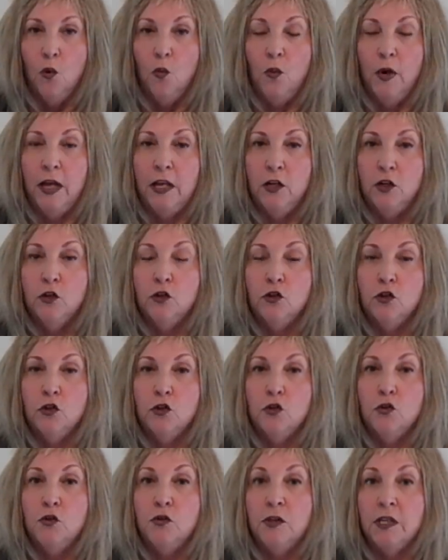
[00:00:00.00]
when you
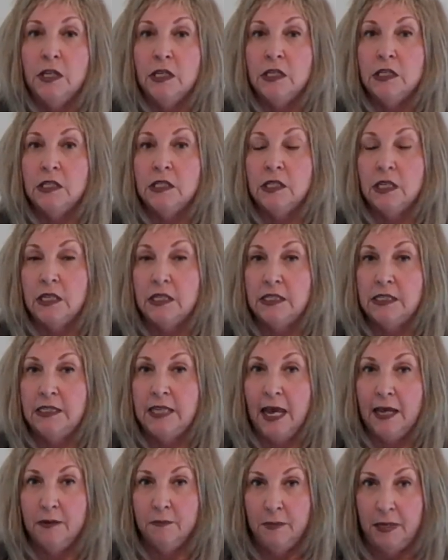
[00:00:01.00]
do this
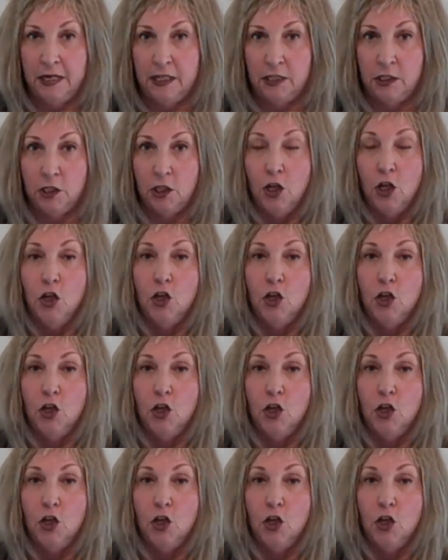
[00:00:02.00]
segment,